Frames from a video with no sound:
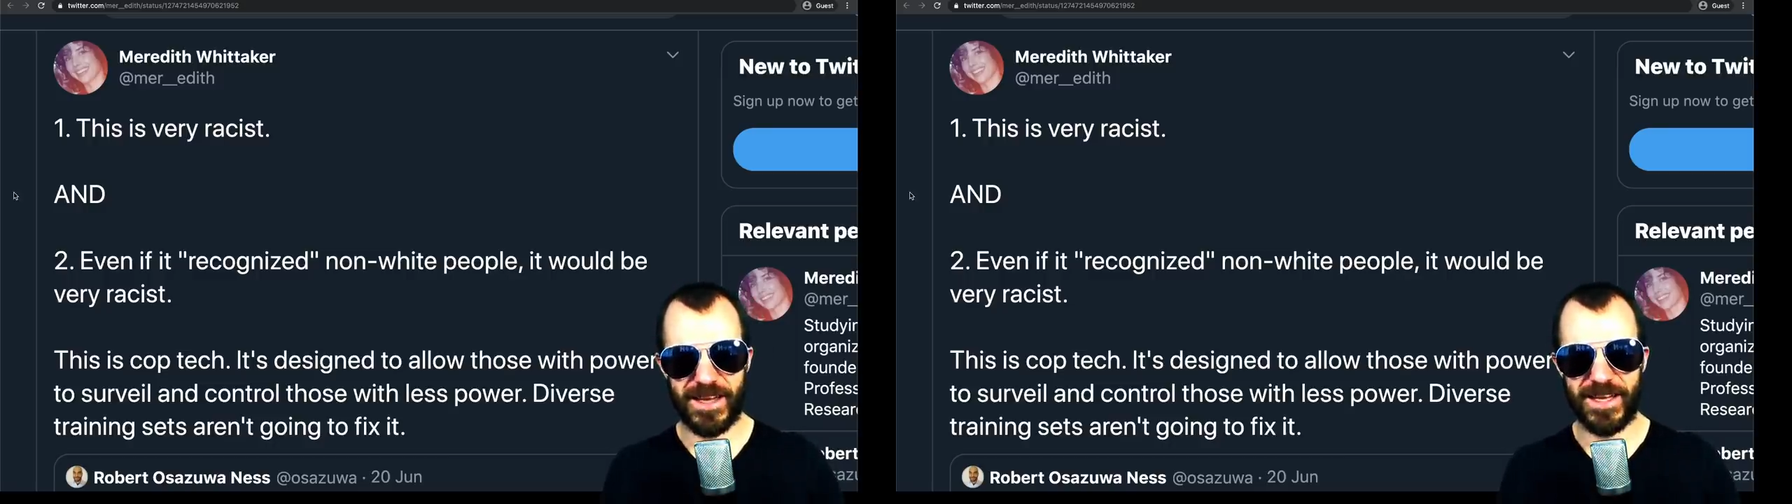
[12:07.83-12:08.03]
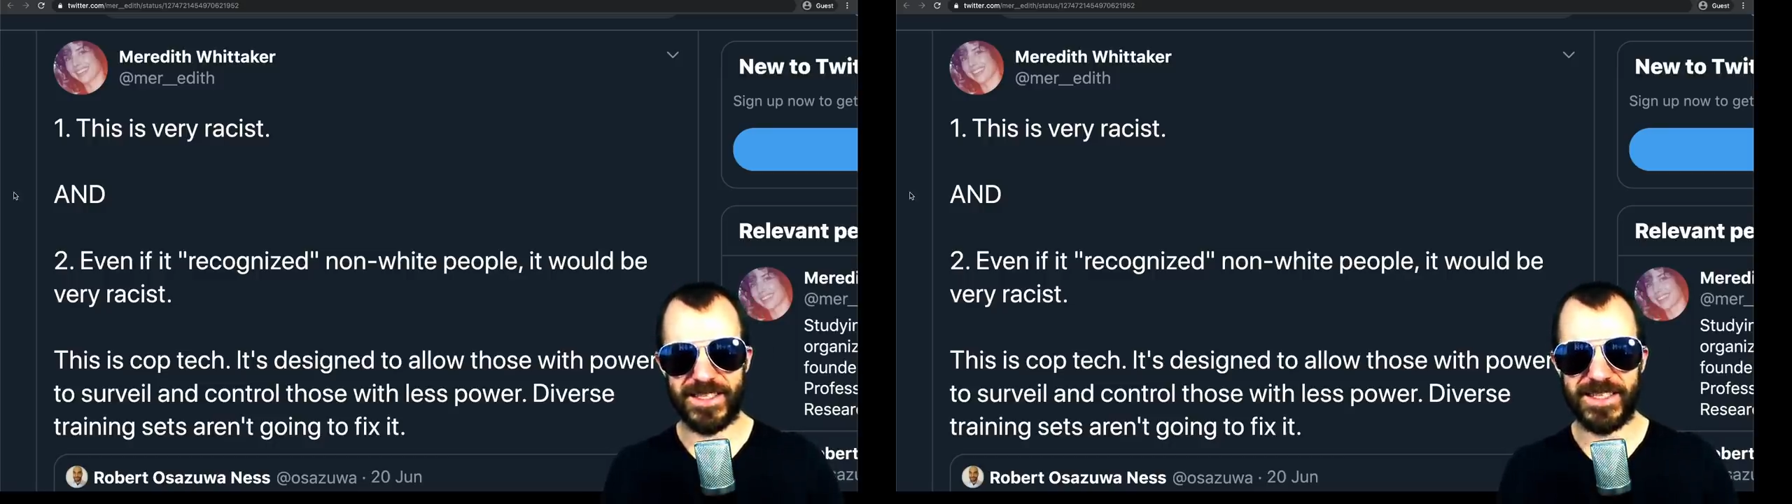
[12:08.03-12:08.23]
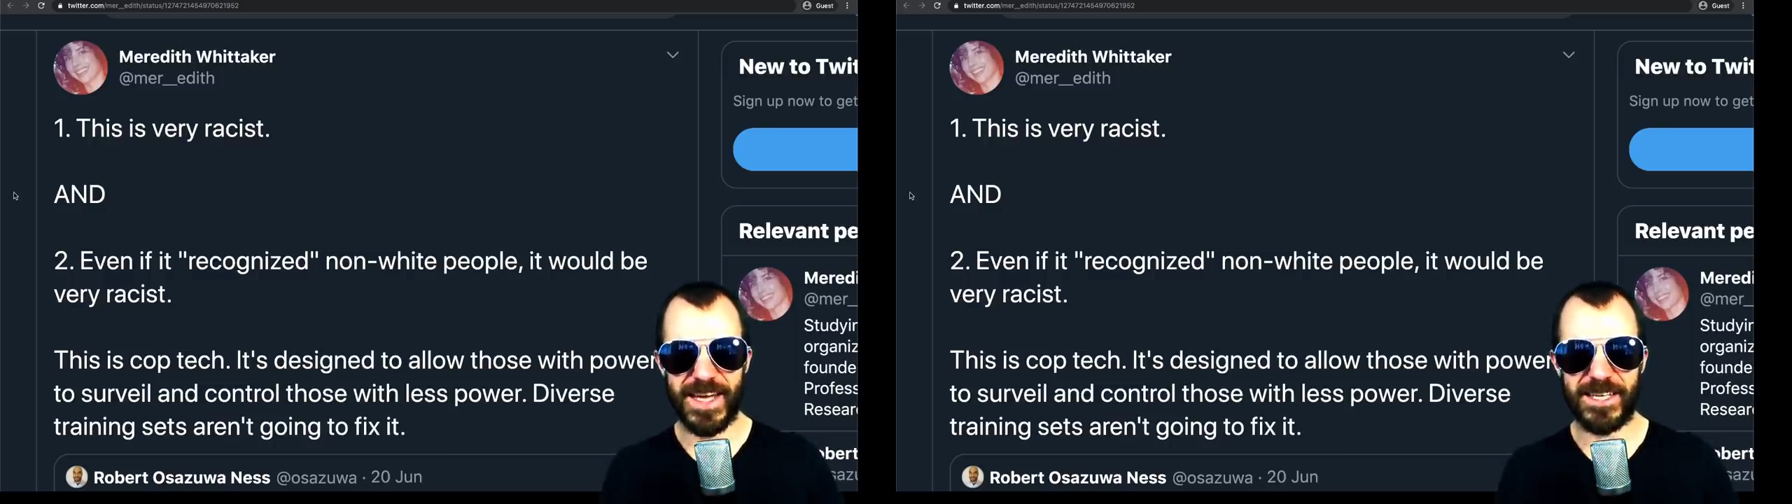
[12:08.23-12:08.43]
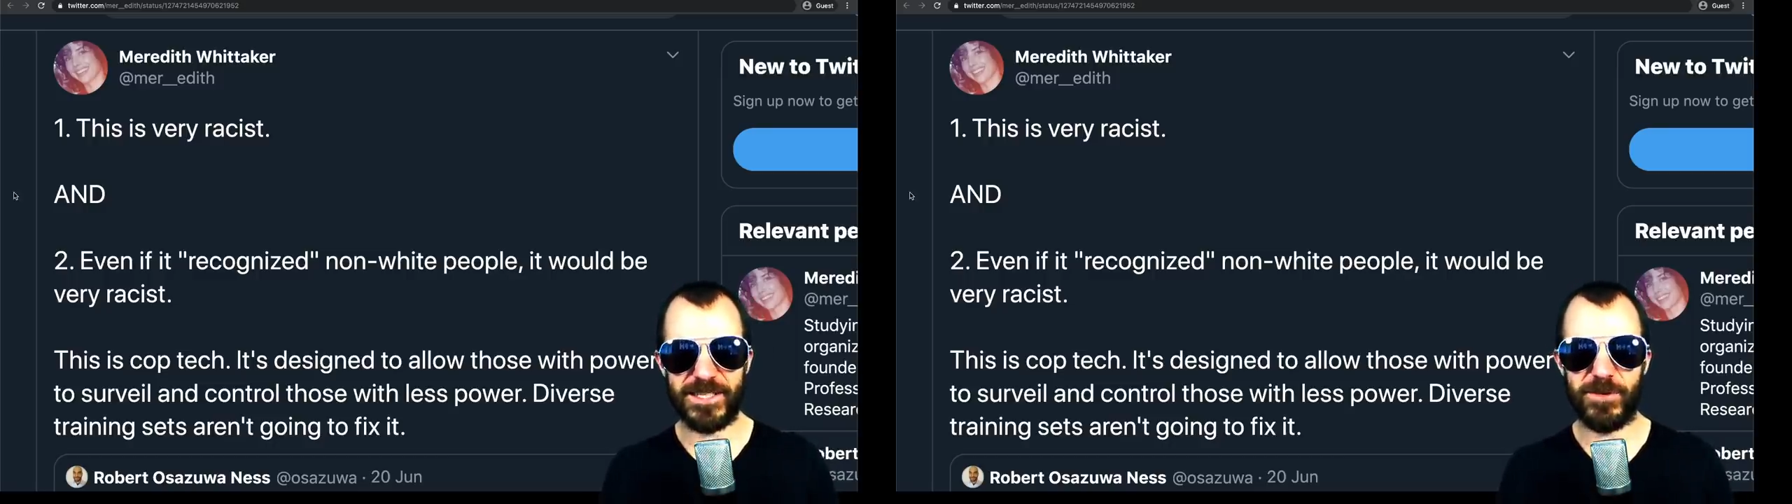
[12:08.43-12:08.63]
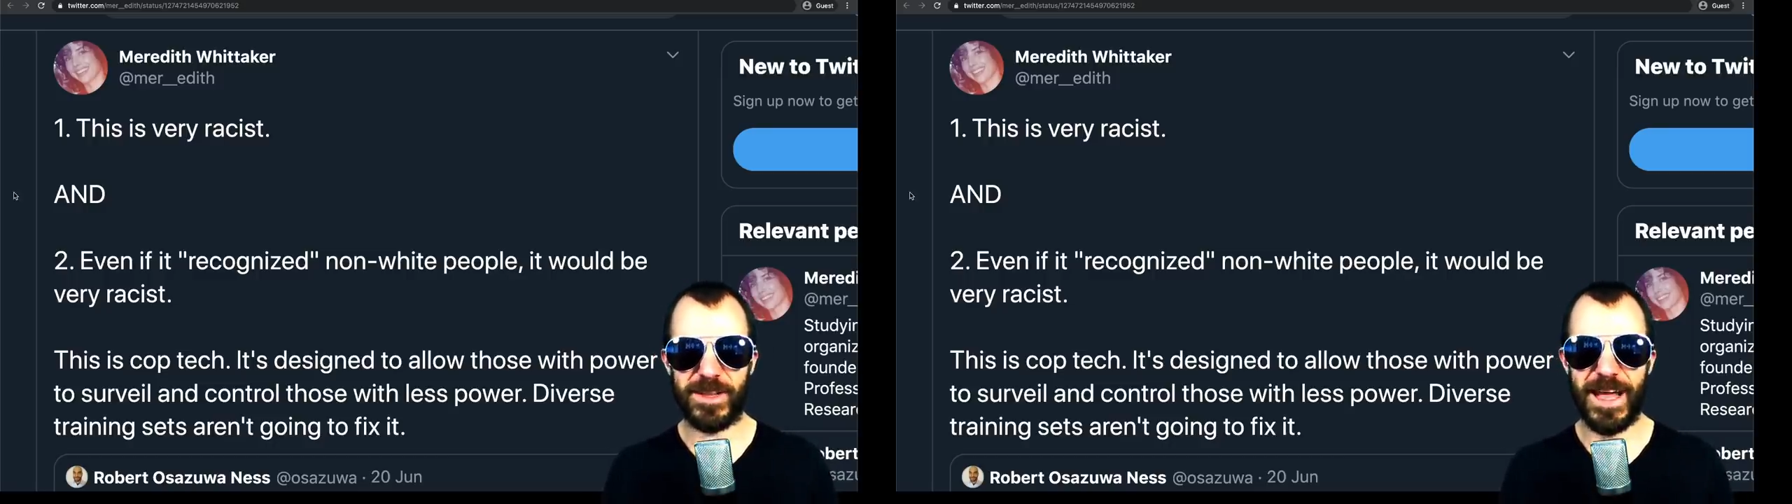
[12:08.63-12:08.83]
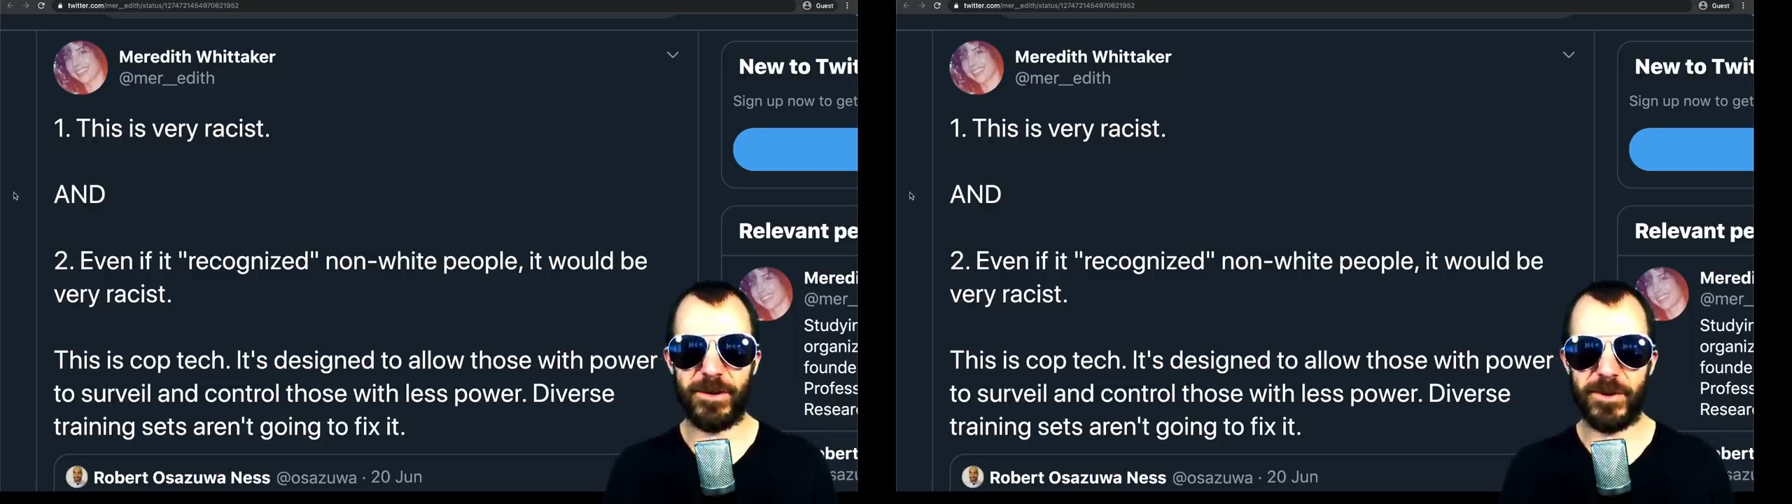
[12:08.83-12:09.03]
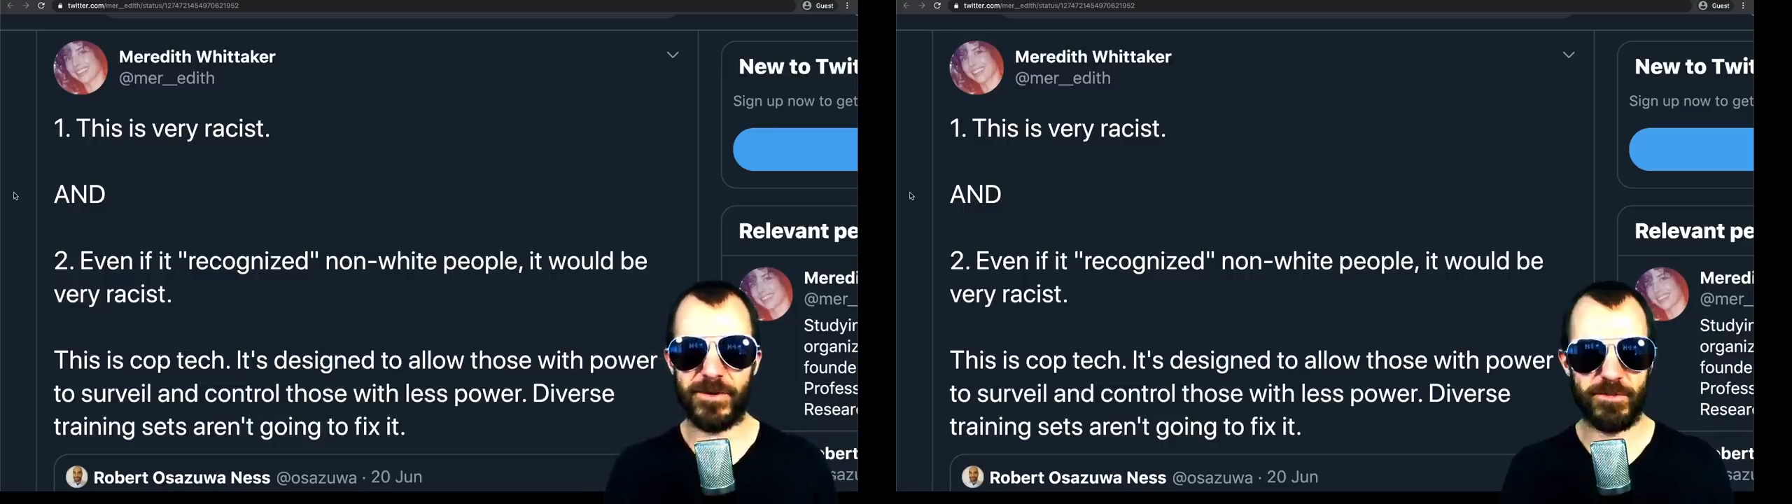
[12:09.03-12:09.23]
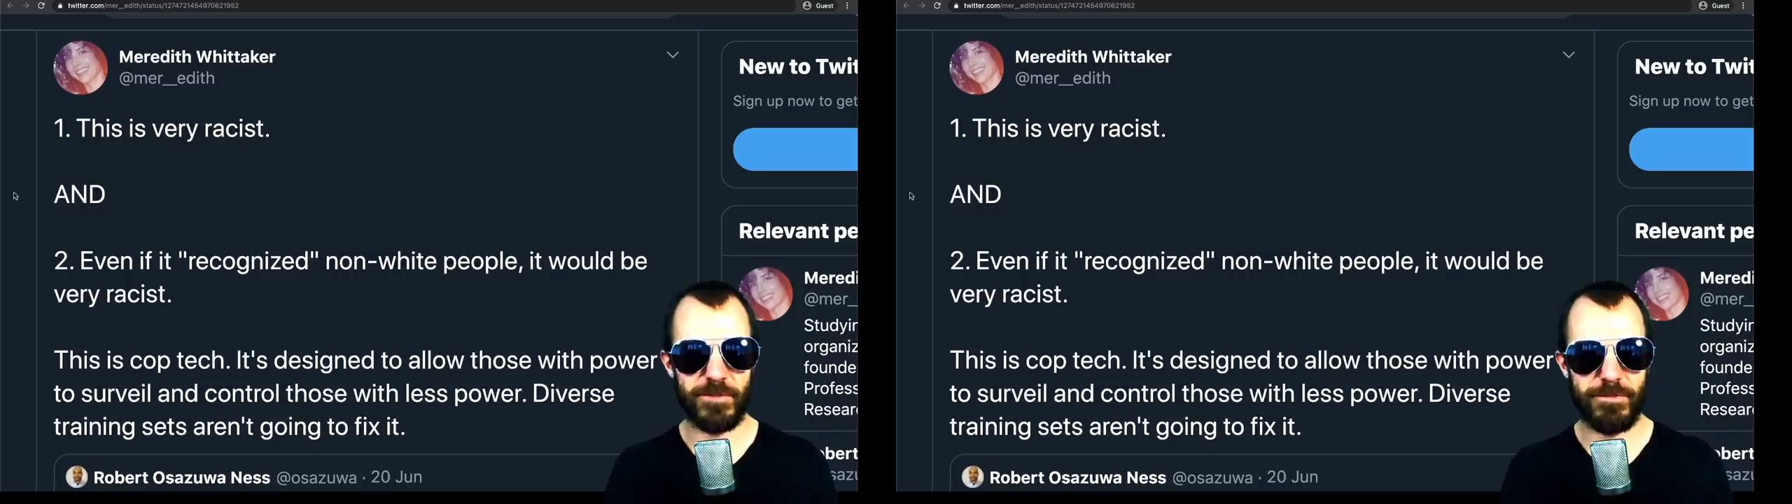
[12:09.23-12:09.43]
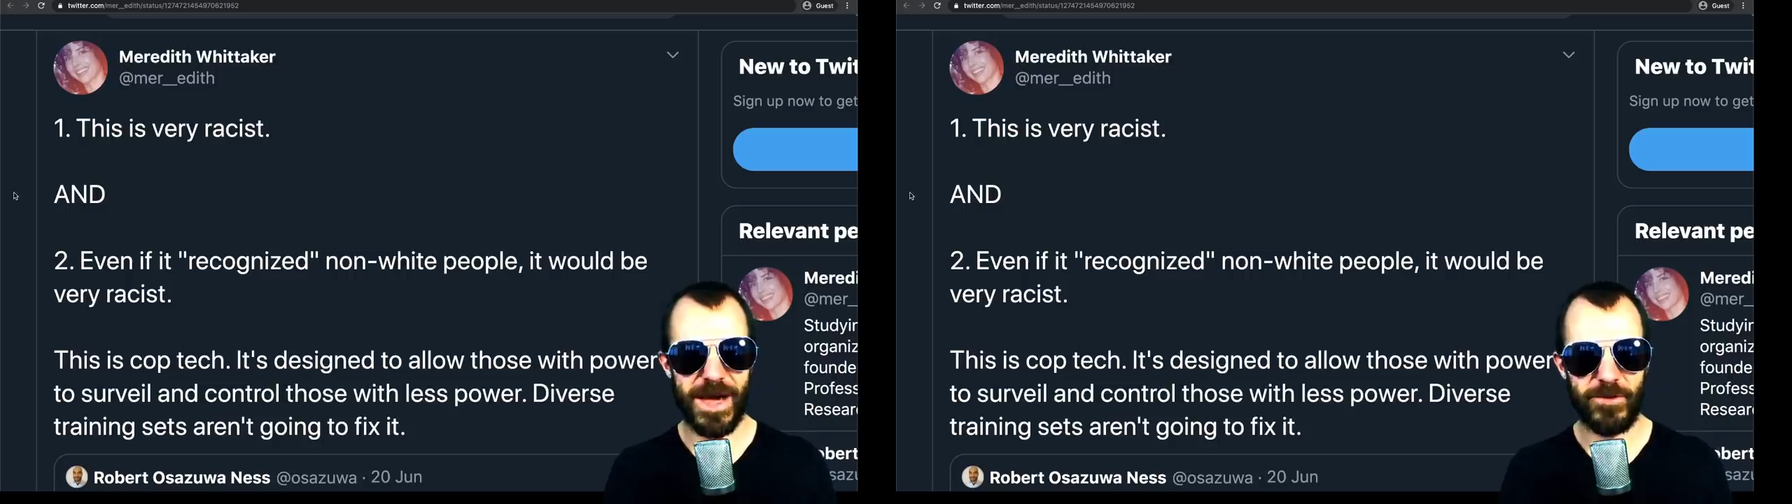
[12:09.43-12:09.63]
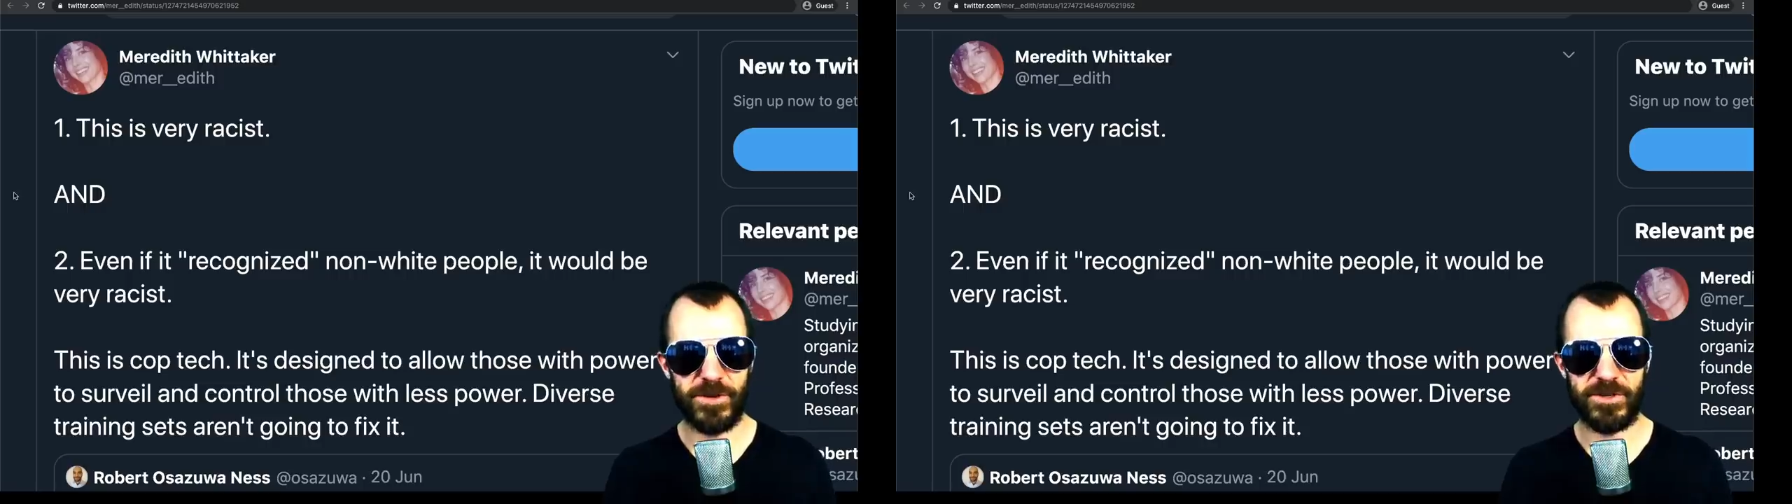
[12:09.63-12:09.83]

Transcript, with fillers: It's designed to allow those with power